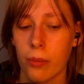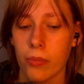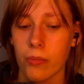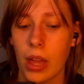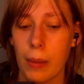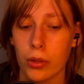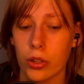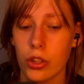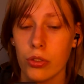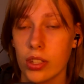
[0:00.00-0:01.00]
People are
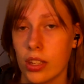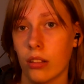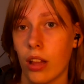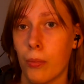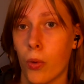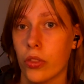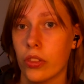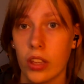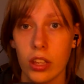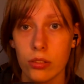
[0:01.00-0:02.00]
using it a lot more than
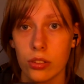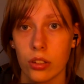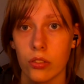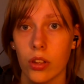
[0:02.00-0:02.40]
they used to.